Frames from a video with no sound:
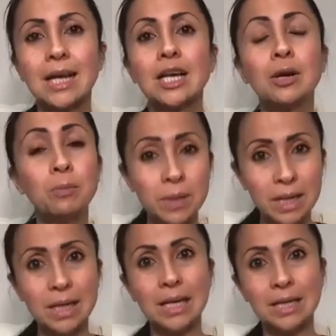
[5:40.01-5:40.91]

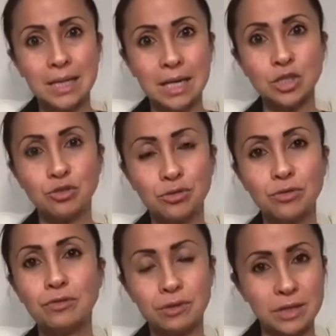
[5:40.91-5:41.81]
completely
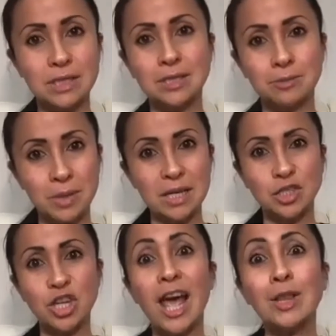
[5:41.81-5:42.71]
natural for us to
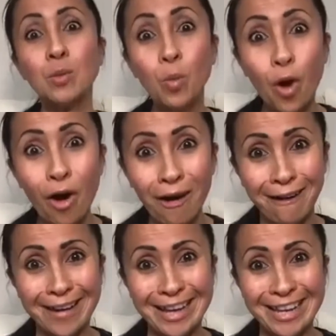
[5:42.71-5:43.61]
binge and why